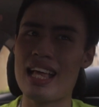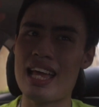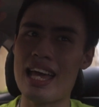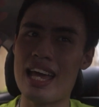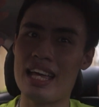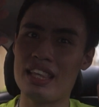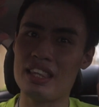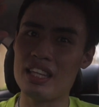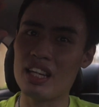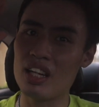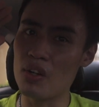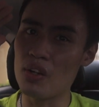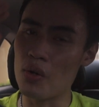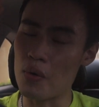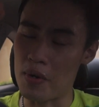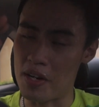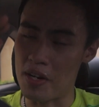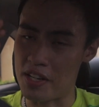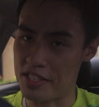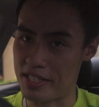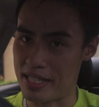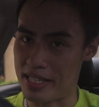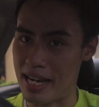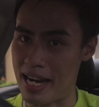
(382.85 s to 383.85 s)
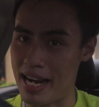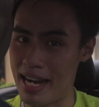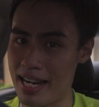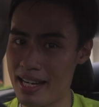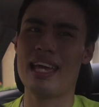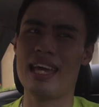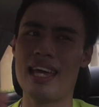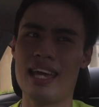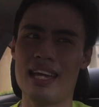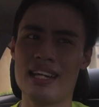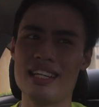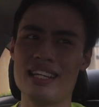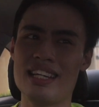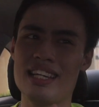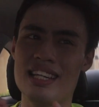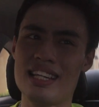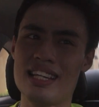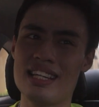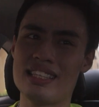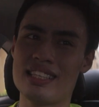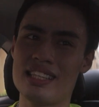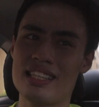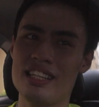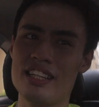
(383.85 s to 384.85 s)
at the lower side and it
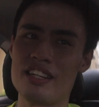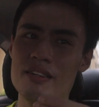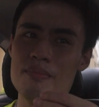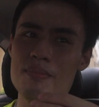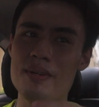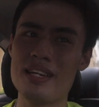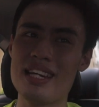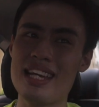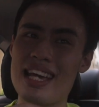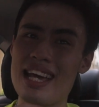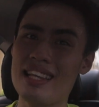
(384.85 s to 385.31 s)
is a little bit